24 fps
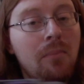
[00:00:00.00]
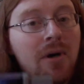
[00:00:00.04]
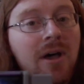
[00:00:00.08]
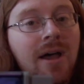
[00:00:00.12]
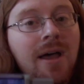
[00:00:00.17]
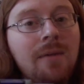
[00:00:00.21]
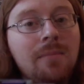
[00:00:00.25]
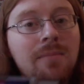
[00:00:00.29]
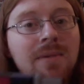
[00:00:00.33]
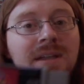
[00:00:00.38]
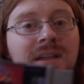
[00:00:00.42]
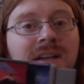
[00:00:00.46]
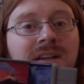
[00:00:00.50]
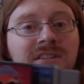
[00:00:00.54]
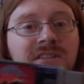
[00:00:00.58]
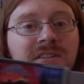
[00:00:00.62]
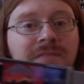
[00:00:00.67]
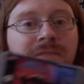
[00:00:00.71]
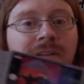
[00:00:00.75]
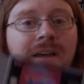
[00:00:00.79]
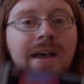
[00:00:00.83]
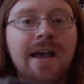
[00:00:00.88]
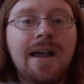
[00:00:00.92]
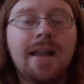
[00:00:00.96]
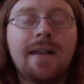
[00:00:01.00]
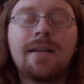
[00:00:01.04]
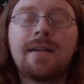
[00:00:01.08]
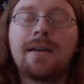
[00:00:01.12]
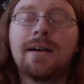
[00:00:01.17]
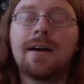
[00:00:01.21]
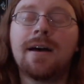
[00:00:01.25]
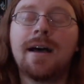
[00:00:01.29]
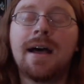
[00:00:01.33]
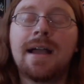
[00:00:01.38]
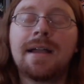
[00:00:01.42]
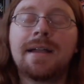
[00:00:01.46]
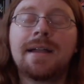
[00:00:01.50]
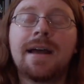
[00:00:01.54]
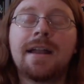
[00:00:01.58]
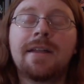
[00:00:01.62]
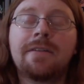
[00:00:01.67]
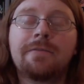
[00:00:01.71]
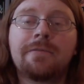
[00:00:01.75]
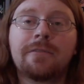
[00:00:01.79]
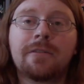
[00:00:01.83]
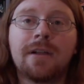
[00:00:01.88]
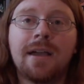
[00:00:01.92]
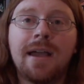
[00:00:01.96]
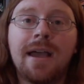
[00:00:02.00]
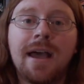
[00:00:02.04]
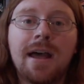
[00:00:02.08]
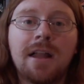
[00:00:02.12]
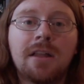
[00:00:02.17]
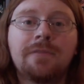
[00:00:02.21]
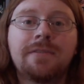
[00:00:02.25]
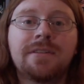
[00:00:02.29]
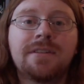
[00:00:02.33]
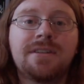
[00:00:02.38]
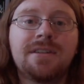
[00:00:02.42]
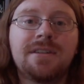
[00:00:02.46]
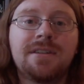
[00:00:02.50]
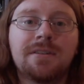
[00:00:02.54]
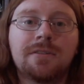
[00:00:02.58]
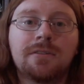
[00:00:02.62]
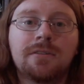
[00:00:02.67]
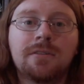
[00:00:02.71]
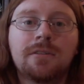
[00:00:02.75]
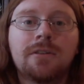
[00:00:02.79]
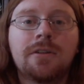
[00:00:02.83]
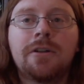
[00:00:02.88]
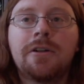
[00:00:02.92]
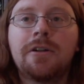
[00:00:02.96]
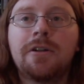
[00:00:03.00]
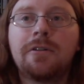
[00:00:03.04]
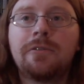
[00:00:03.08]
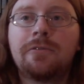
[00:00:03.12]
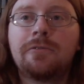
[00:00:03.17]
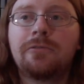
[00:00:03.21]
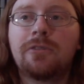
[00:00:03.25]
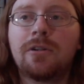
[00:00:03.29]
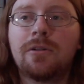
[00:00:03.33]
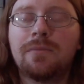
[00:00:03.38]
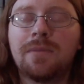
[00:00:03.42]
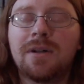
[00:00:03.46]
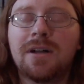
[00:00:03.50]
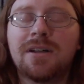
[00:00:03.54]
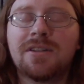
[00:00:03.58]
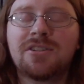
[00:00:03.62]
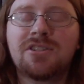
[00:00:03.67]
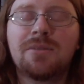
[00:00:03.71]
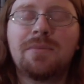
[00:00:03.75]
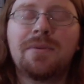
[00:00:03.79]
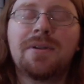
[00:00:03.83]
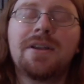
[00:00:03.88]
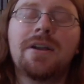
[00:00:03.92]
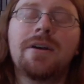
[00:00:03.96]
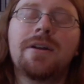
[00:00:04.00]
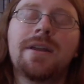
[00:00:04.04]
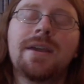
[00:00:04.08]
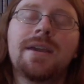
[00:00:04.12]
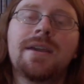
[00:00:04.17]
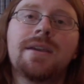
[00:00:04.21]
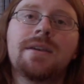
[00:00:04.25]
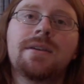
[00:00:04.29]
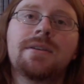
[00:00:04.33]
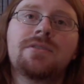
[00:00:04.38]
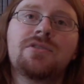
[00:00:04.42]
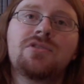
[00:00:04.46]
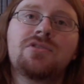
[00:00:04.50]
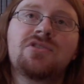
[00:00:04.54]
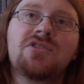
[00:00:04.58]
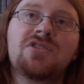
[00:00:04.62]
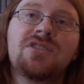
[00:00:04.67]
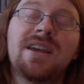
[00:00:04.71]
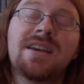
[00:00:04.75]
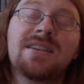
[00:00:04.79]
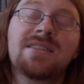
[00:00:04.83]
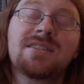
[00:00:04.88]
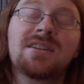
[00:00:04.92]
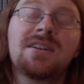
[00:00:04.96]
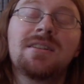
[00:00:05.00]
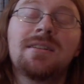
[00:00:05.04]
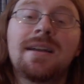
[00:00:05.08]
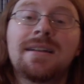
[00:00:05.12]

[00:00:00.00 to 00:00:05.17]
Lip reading: But because of that, I got it for a hell of a deal from somebody on a SNES